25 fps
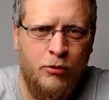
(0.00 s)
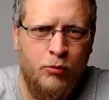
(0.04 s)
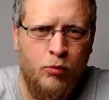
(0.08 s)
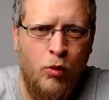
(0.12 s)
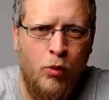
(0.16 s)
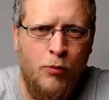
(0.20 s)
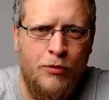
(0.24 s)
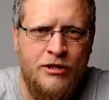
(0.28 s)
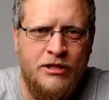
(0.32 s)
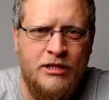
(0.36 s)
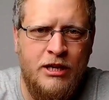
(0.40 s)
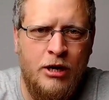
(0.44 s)

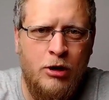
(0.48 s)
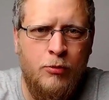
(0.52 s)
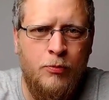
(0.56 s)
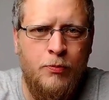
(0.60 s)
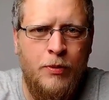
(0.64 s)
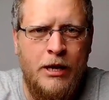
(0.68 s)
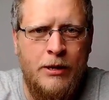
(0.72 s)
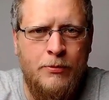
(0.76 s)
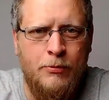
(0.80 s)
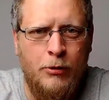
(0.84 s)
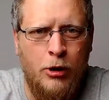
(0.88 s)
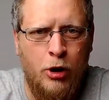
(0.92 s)
what we tell
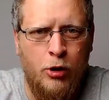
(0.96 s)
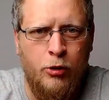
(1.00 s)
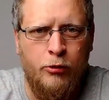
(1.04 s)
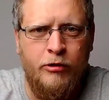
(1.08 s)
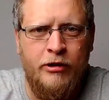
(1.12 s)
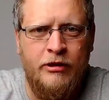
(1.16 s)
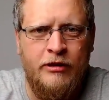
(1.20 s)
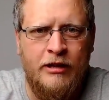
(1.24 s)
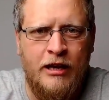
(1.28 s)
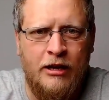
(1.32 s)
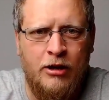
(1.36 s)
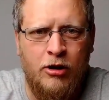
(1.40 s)
people who
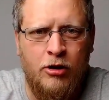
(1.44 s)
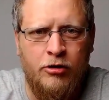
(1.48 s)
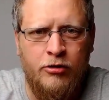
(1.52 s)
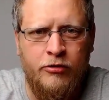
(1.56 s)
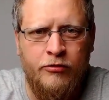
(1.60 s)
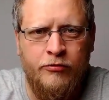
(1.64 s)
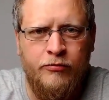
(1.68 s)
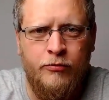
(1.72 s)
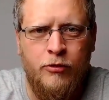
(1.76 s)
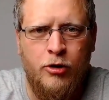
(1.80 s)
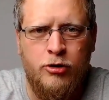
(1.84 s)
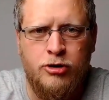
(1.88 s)
are in
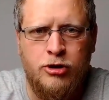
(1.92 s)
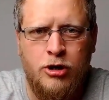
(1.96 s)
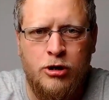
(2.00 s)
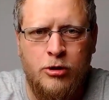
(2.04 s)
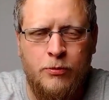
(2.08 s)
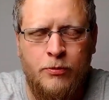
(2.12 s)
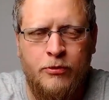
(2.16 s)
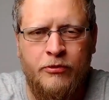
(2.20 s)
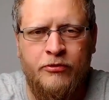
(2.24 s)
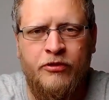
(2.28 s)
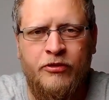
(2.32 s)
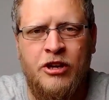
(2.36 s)
those
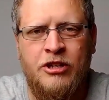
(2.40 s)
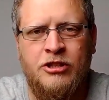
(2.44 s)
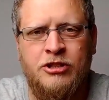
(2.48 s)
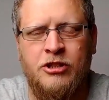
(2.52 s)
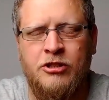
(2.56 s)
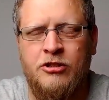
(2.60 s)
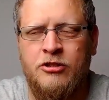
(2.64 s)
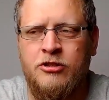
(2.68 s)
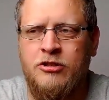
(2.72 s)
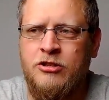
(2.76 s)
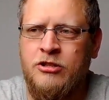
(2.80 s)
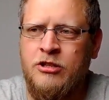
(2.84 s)
kind of
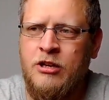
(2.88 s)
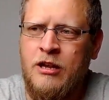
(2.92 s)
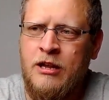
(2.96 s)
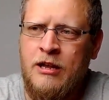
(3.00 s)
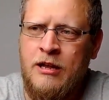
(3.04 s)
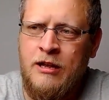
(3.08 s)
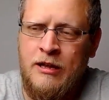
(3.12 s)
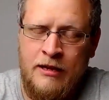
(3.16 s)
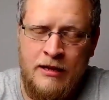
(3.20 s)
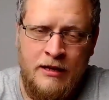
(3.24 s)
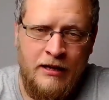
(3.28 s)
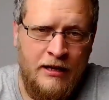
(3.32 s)
professions
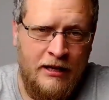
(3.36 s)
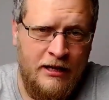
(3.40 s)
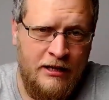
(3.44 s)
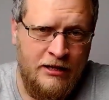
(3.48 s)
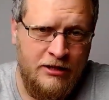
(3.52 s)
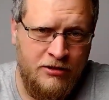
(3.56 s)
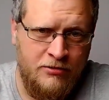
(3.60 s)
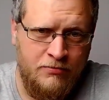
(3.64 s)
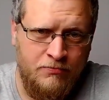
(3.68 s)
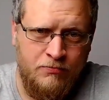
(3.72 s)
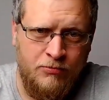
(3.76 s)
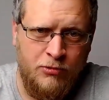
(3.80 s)

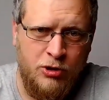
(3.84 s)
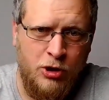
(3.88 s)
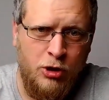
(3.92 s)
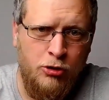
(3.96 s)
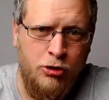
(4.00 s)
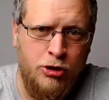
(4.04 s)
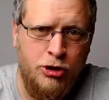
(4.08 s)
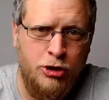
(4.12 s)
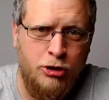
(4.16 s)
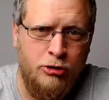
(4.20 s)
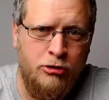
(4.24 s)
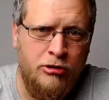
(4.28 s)
is do
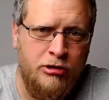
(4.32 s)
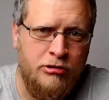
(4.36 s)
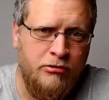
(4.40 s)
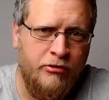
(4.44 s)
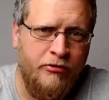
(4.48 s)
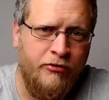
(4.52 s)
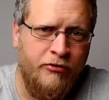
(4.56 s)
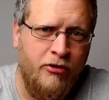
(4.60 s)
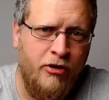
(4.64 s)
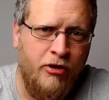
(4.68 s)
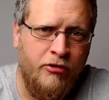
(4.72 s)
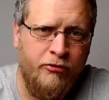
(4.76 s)
the duty to
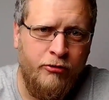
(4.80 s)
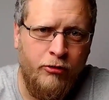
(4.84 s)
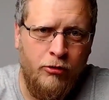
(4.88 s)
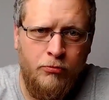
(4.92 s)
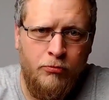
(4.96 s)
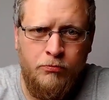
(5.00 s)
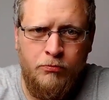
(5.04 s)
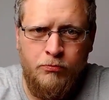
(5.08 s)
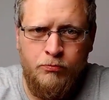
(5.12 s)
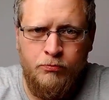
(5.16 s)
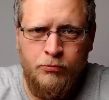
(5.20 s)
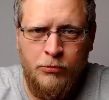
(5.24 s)
refer
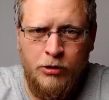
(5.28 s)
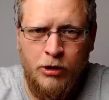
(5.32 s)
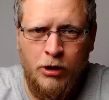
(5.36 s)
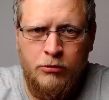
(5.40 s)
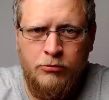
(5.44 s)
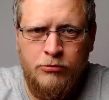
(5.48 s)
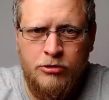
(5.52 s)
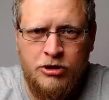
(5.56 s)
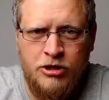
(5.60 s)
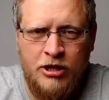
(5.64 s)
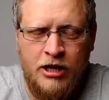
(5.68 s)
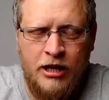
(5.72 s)
form,
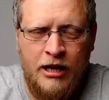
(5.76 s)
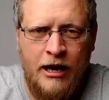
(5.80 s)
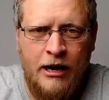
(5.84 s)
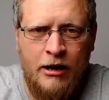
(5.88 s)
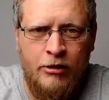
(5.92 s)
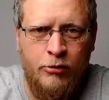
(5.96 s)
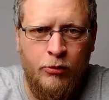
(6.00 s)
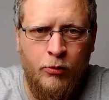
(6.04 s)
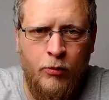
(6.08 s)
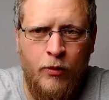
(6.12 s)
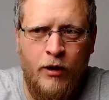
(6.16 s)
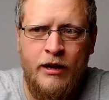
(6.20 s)
just get it
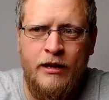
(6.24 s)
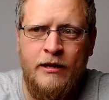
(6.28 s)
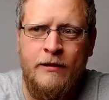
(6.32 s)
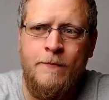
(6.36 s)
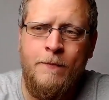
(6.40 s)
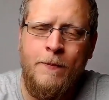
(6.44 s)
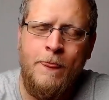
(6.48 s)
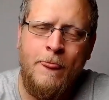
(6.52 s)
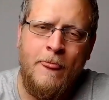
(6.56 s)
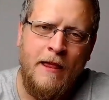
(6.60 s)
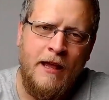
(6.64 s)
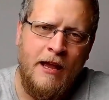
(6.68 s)
out of the
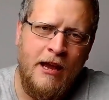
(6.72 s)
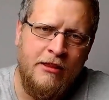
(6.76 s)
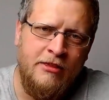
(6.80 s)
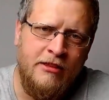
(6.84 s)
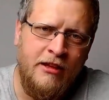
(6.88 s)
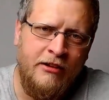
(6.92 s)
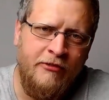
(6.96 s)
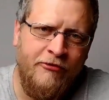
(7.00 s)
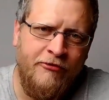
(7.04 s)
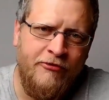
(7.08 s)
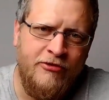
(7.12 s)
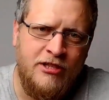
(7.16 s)
way, and
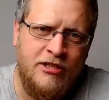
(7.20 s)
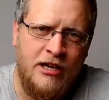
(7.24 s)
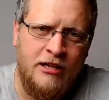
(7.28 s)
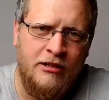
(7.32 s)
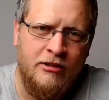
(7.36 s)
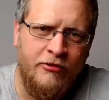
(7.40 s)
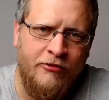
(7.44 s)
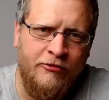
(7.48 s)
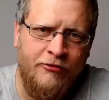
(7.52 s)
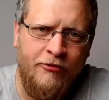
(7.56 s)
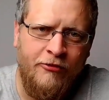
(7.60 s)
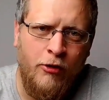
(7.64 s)
then
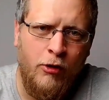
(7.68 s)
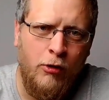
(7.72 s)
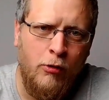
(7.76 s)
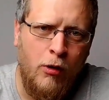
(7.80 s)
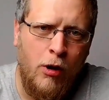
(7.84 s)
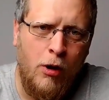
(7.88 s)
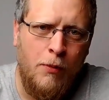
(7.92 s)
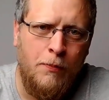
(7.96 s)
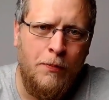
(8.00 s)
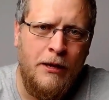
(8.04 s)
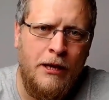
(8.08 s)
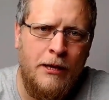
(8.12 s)
send a
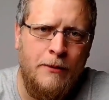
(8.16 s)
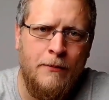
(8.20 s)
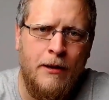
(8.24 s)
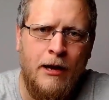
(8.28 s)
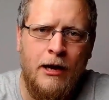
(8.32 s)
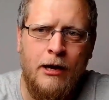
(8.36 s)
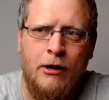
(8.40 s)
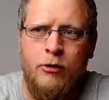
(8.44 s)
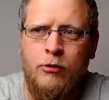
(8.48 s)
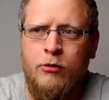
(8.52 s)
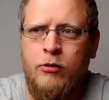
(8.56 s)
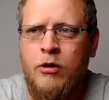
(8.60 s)
follow-up
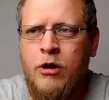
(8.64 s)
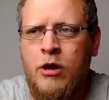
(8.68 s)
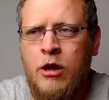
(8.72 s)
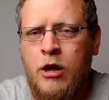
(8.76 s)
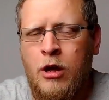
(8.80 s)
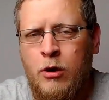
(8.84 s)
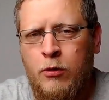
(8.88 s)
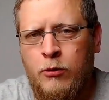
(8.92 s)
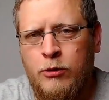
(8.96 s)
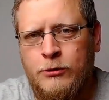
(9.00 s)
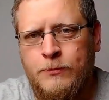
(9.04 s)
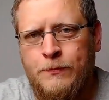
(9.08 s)
email
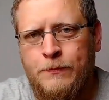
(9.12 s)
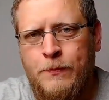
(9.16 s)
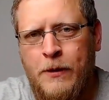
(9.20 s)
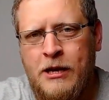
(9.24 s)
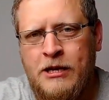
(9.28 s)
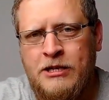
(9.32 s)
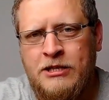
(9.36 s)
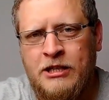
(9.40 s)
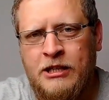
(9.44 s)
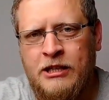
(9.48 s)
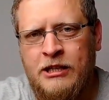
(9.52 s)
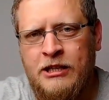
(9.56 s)
which
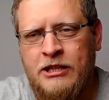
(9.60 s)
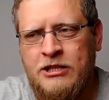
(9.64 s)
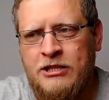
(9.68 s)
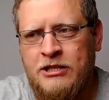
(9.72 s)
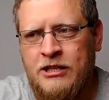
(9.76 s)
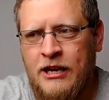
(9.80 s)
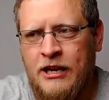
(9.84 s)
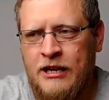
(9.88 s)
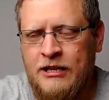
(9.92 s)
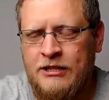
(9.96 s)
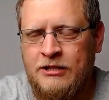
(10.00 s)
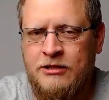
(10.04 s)
basically
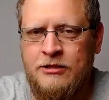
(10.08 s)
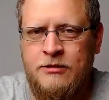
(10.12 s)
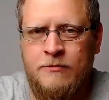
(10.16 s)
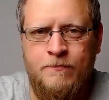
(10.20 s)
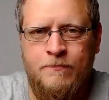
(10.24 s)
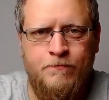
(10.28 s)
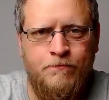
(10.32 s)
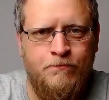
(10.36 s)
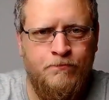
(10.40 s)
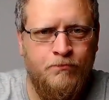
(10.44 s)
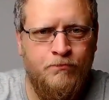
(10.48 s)
says,